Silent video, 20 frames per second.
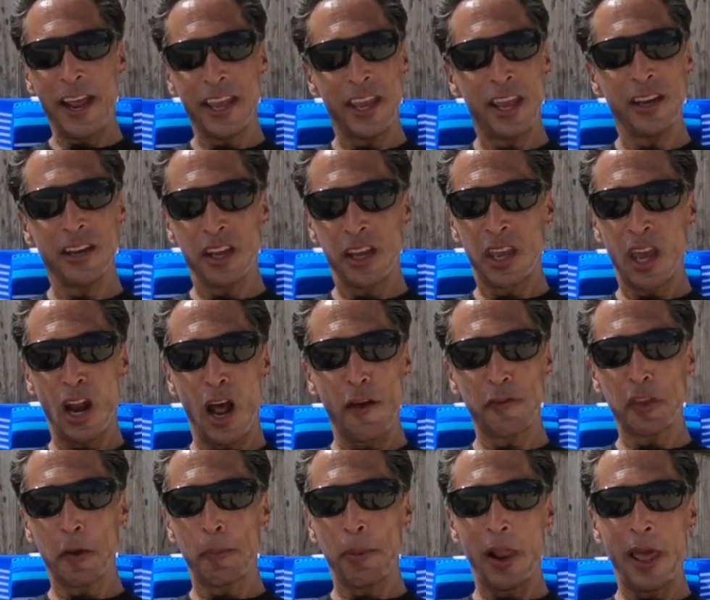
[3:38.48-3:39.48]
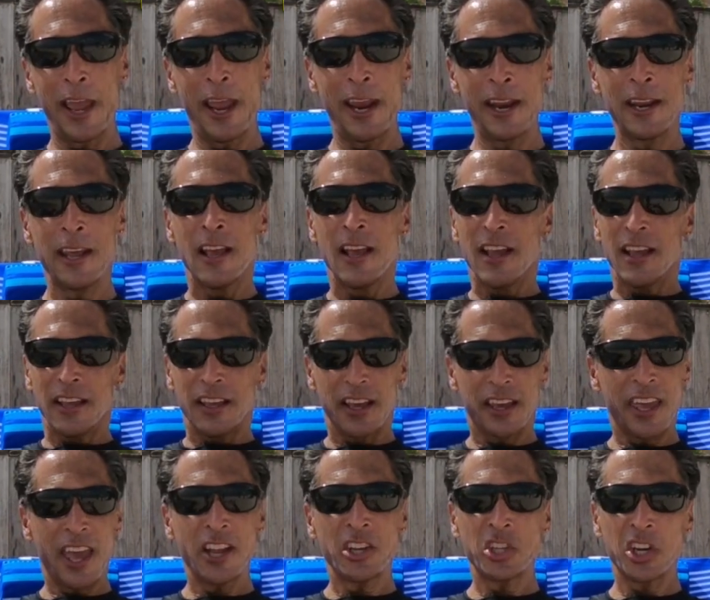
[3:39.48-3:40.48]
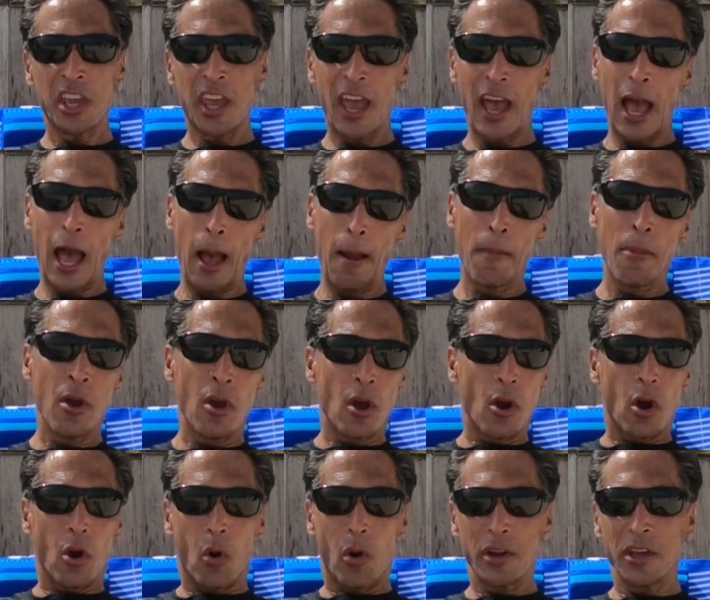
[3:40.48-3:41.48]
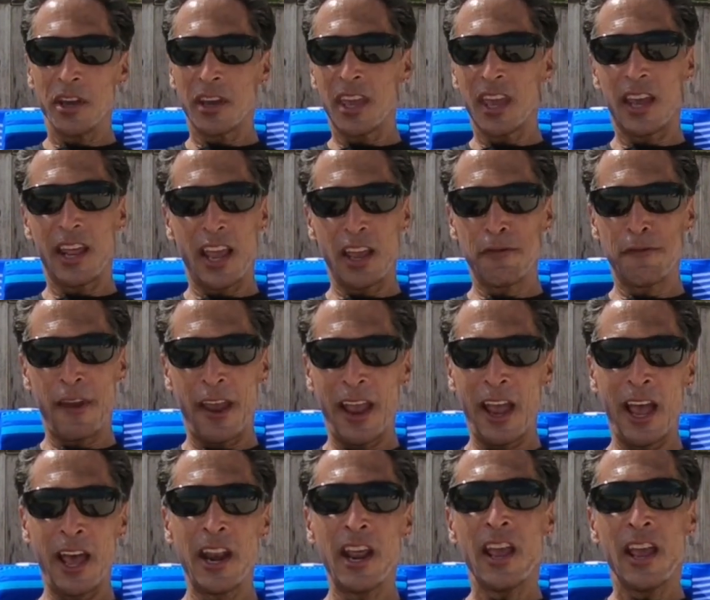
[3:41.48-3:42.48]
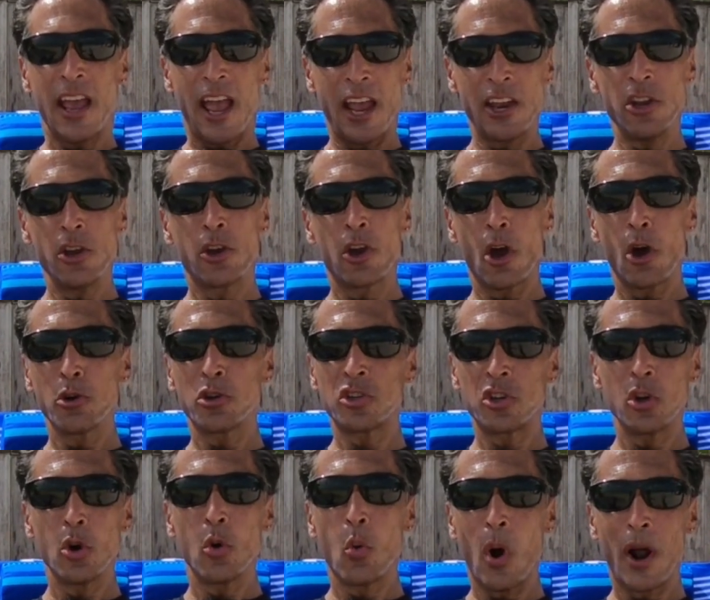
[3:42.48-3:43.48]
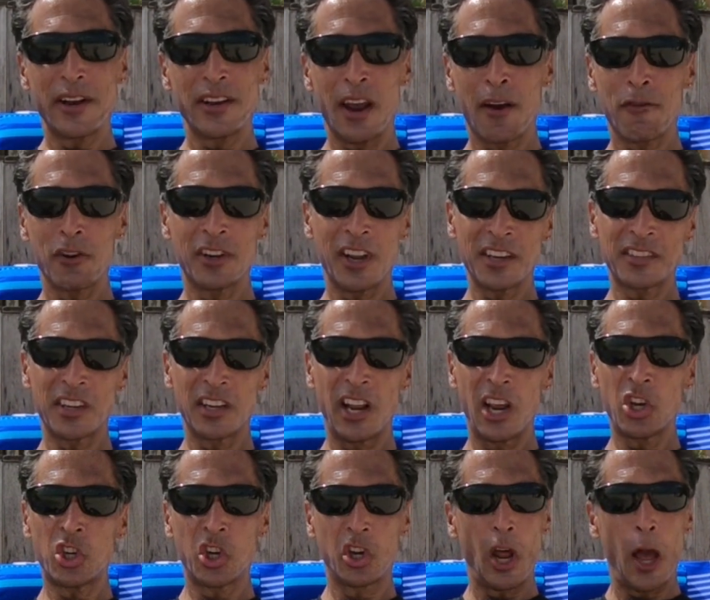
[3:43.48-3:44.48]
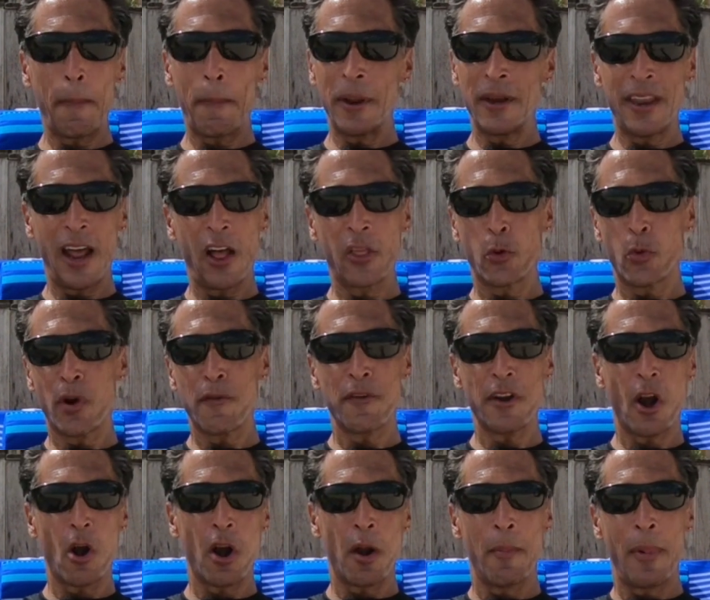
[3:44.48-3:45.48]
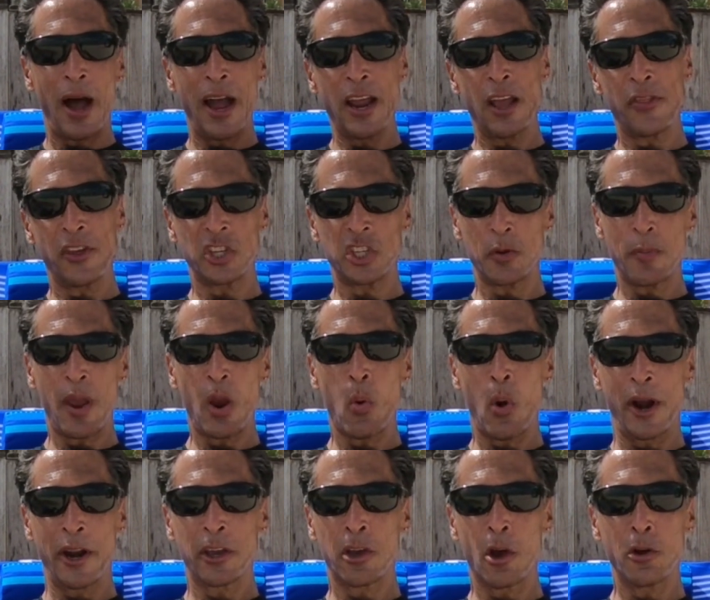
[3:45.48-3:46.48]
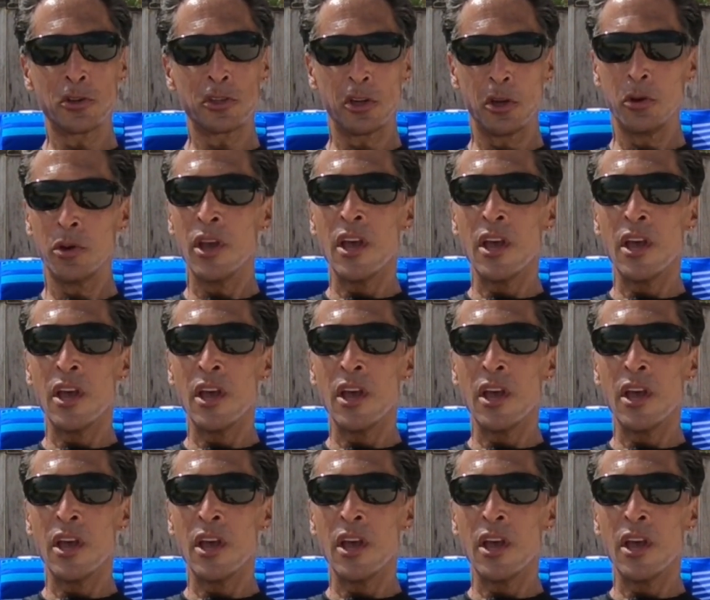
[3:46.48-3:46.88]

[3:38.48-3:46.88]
in, you get off the plane, you catch a cab, or you get a van and you go to whatever destination up and down the Riviera Maya that you may want to go to.